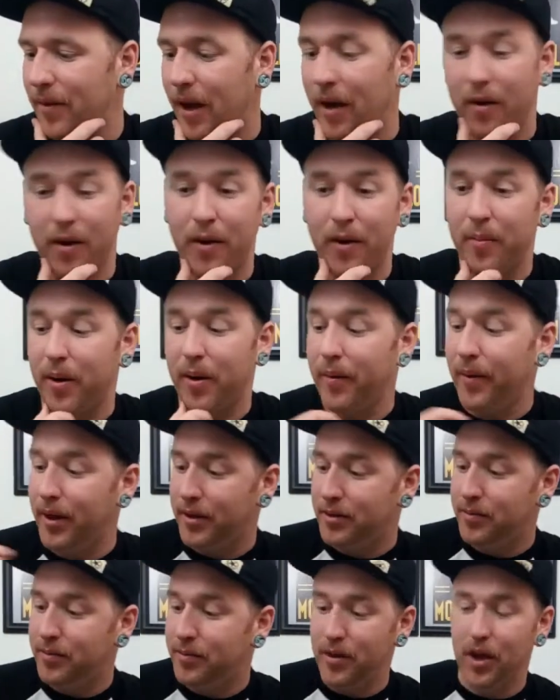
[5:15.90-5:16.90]
don't know, probably a
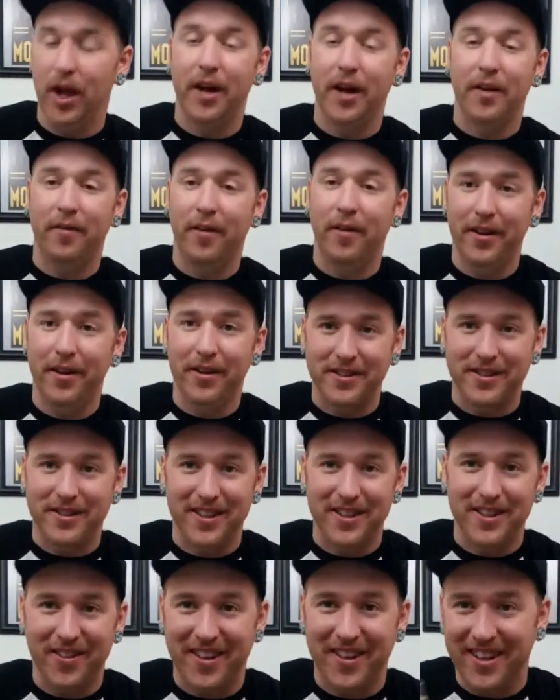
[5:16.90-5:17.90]
lot of other
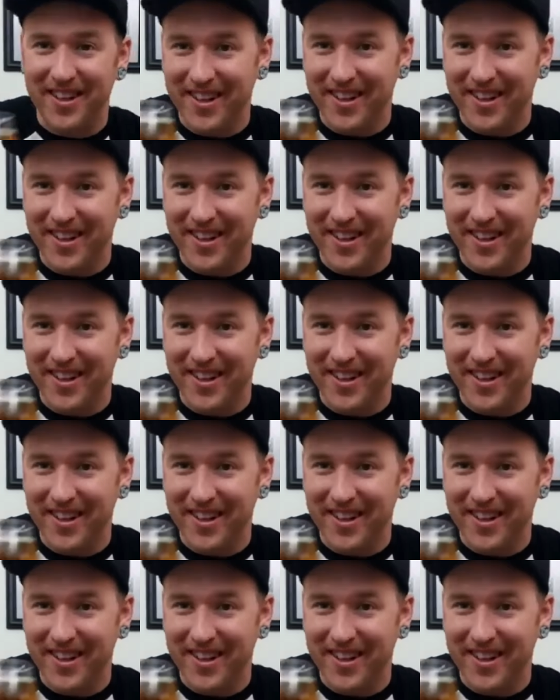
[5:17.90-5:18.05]
stuff in it.